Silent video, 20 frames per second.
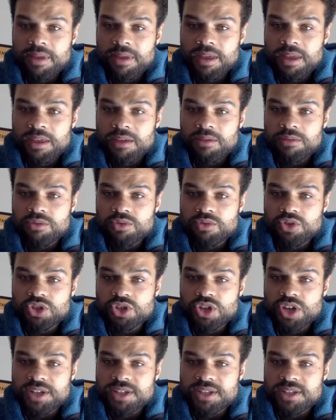it will
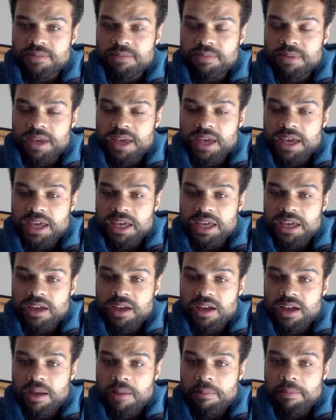just be
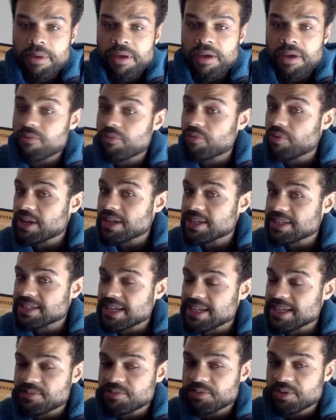a bit of
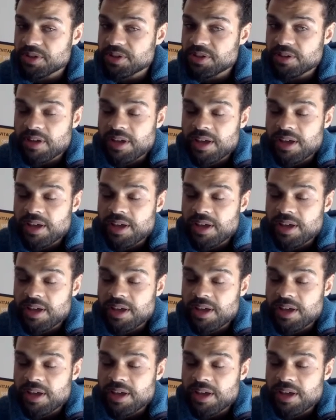reassessment,